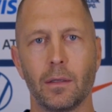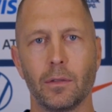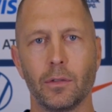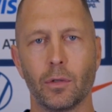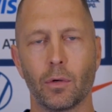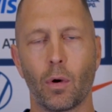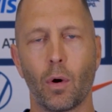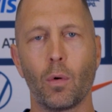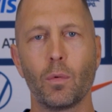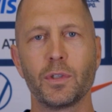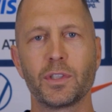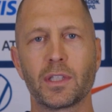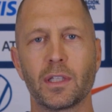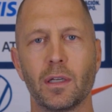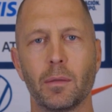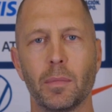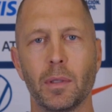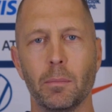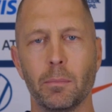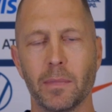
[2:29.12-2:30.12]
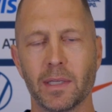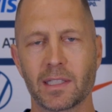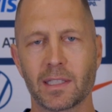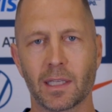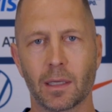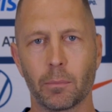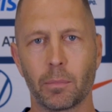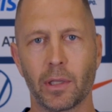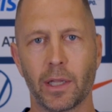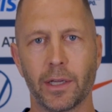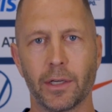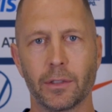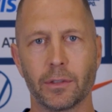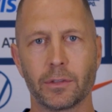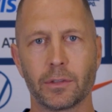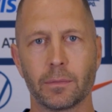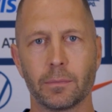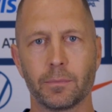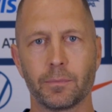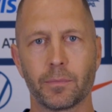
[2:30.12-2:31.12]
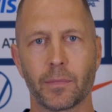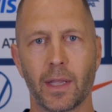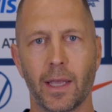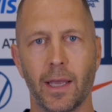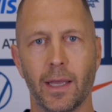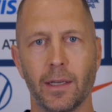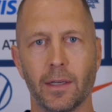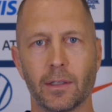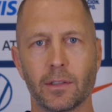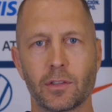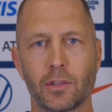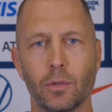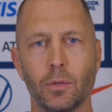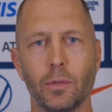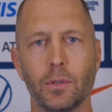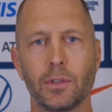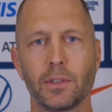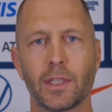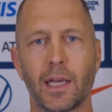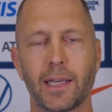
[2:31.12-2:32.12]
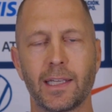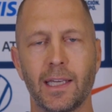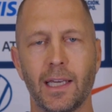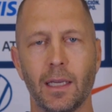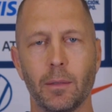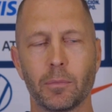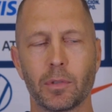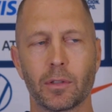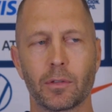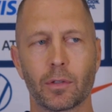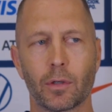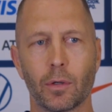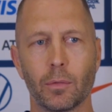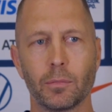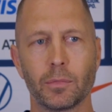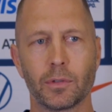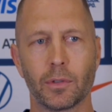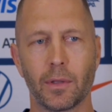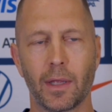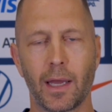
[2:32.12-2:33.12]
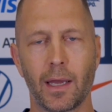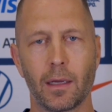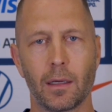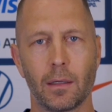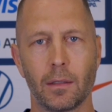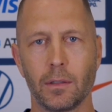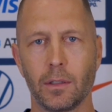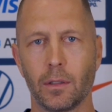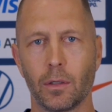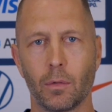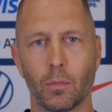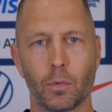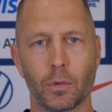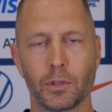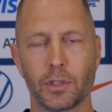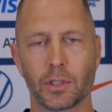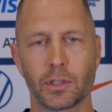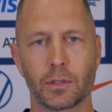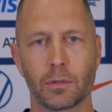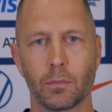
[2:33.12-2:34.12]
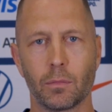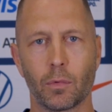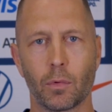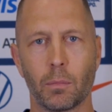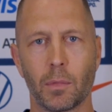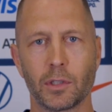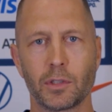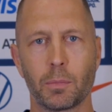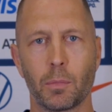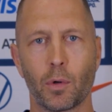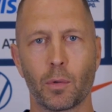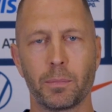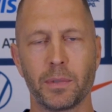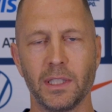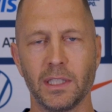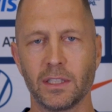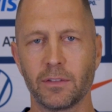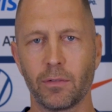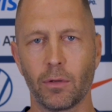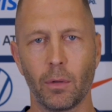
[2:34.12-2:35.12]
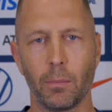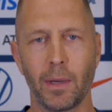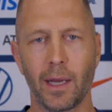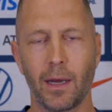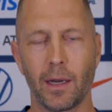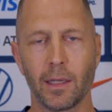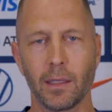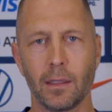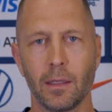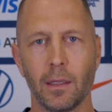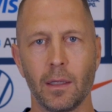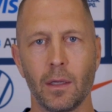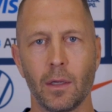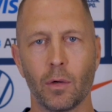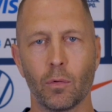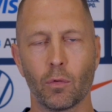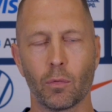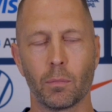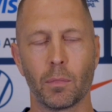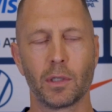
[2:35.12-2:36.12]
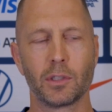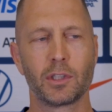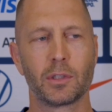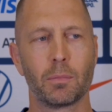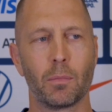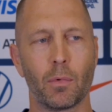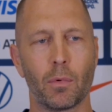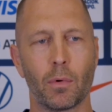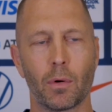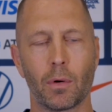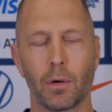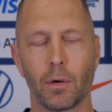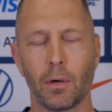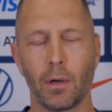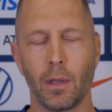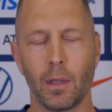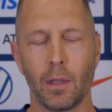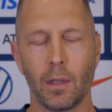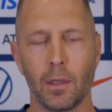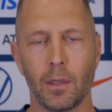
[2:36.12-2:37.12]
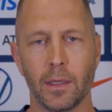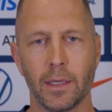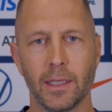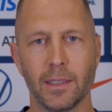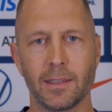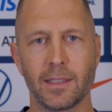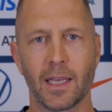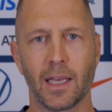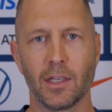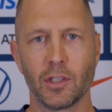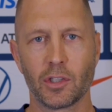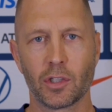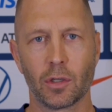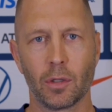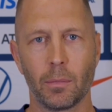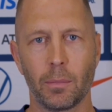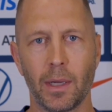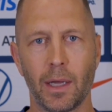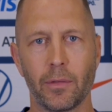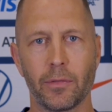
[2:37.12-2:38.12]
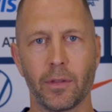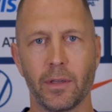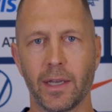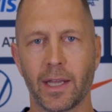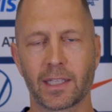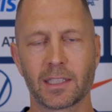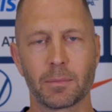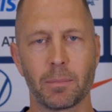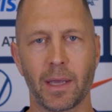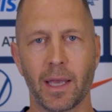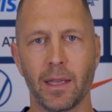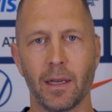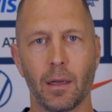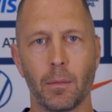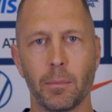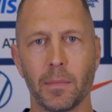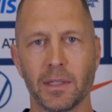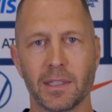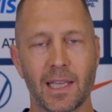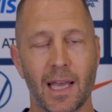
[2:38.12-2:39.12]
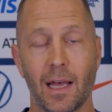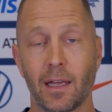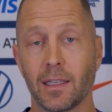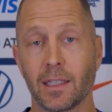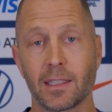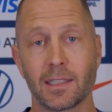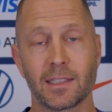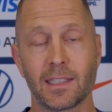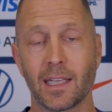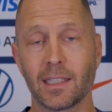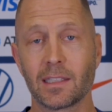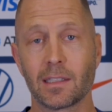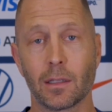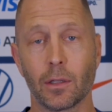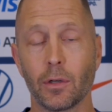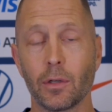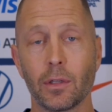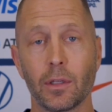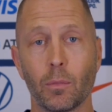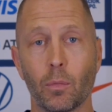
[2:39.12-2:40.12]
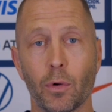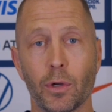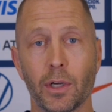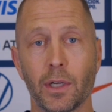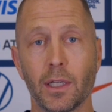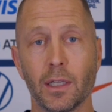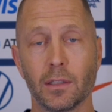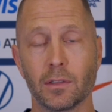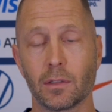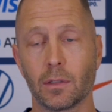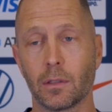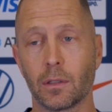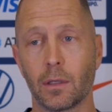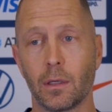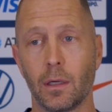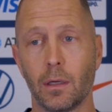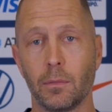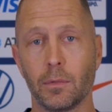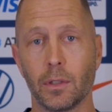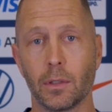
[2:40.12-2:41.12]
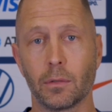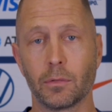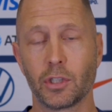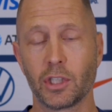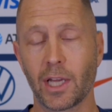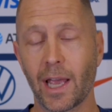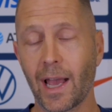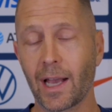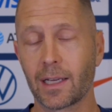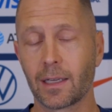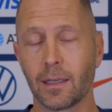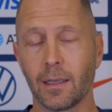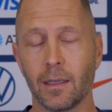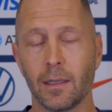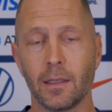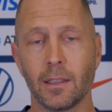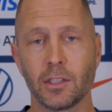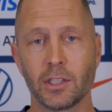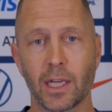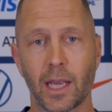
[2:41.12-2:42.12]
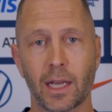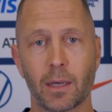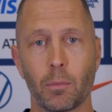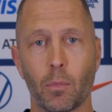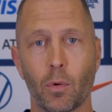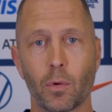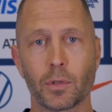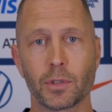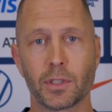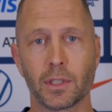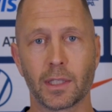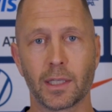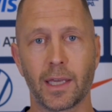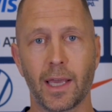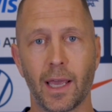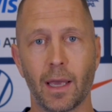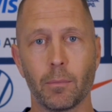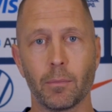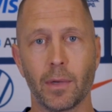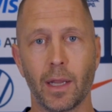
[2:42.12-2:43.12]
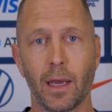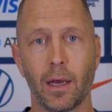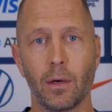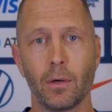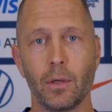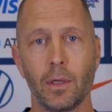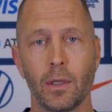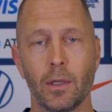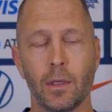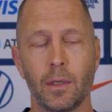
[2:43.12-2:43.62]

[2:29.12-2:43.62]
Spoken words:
you're always going to be missing players. And as soon as I came to terms with that, we're much more peaceful about it. We're much more intentional about the next man up mentality because that's literally what it is. Shaq Moore's in camp now.